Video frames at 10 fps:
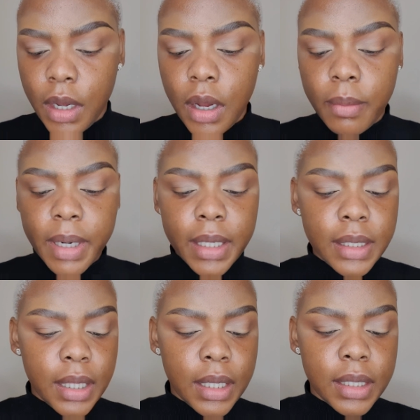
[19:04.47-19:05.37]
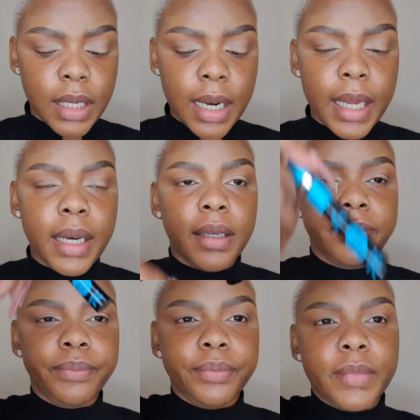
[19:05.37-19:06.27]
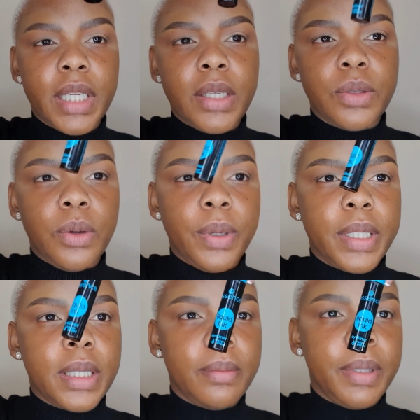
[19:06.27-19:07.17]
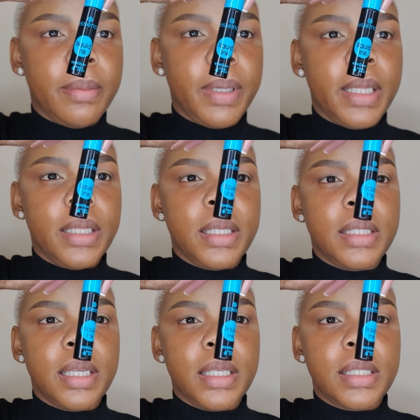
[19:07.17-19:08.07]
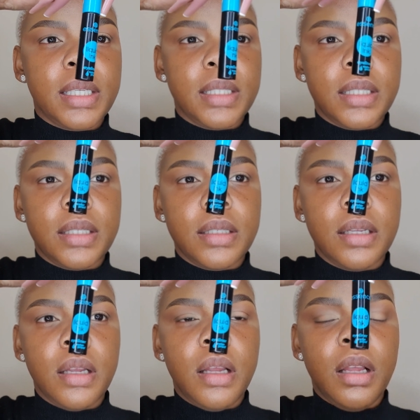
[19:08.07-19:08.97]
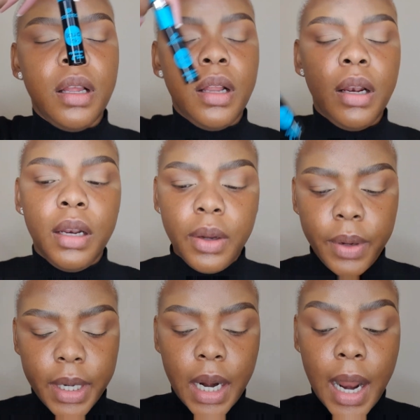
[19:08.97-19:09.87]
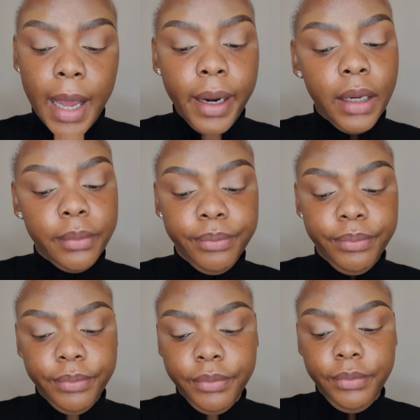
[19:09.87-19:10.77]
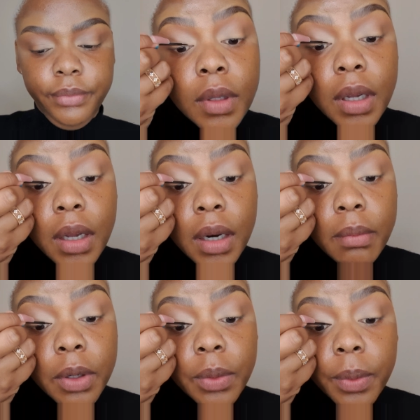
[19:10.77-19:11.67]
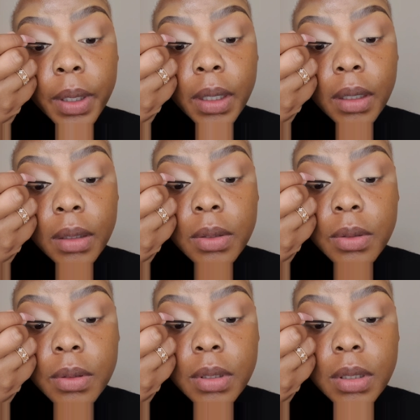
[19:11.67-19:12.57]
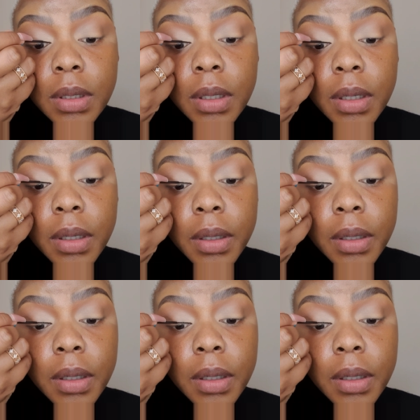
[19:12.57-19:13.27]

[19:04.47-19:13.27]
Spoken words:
Next thing is a liner. As always, I'll be applying this Essence liquid liner, and I'm not winging it today.